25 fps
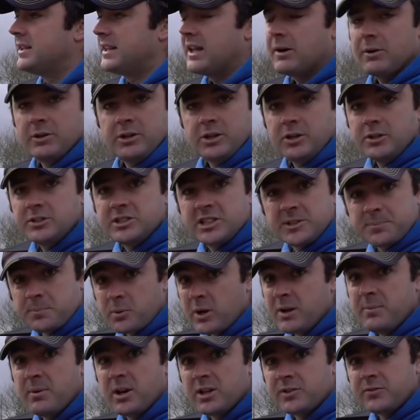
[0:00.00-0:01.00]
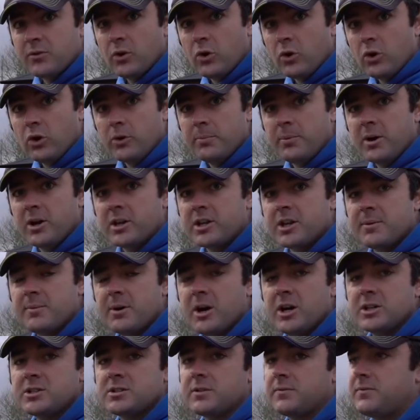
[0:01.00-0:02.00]
Now I use this pretty much for all my
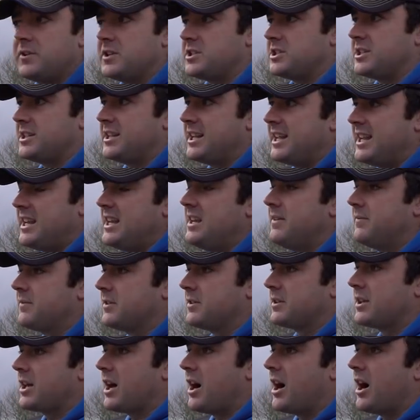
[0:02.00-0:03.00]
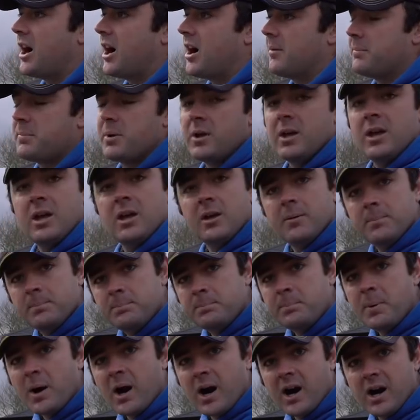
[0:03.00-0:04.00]
commercial fishing, even carp,
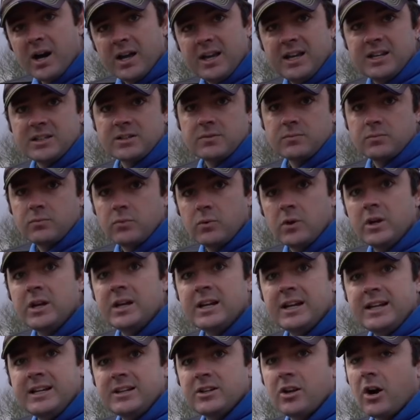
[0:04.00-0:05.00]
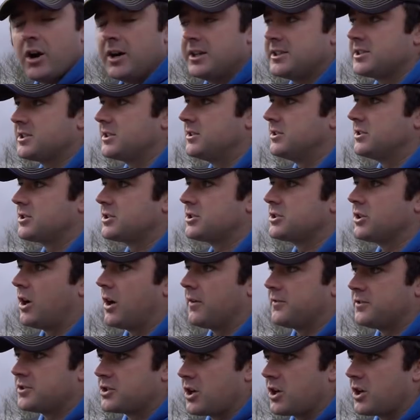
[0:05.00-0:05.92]
but it's really nice and soft.